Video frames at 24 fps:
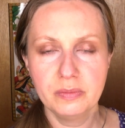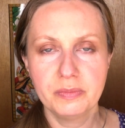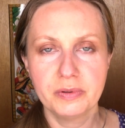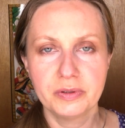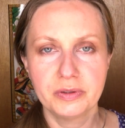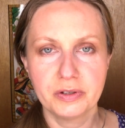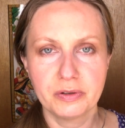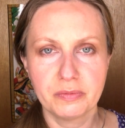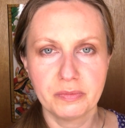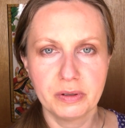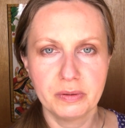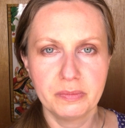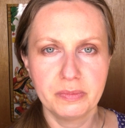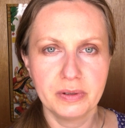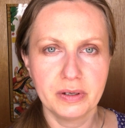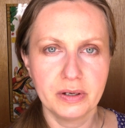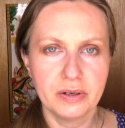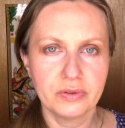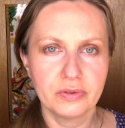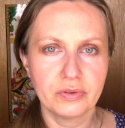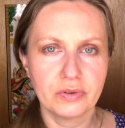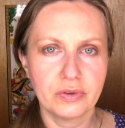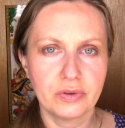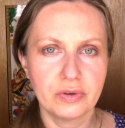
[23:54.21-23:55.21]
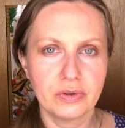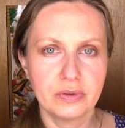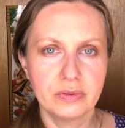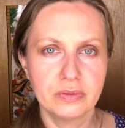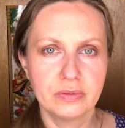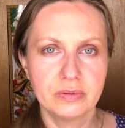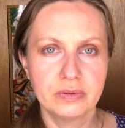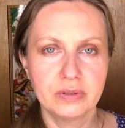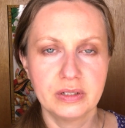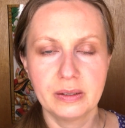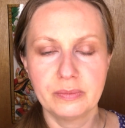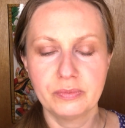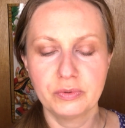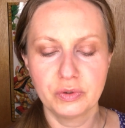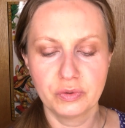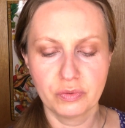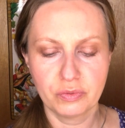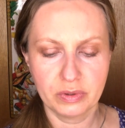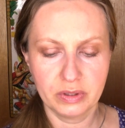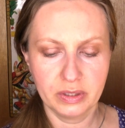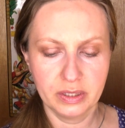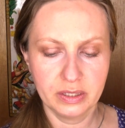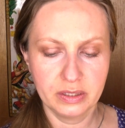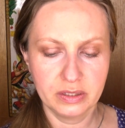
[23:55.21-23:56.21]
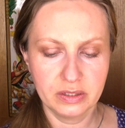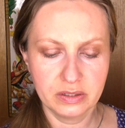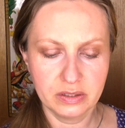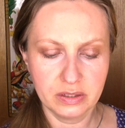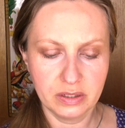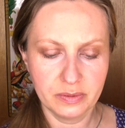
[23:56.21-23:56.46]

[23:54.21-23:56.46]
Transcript: but there may be other Neptune-related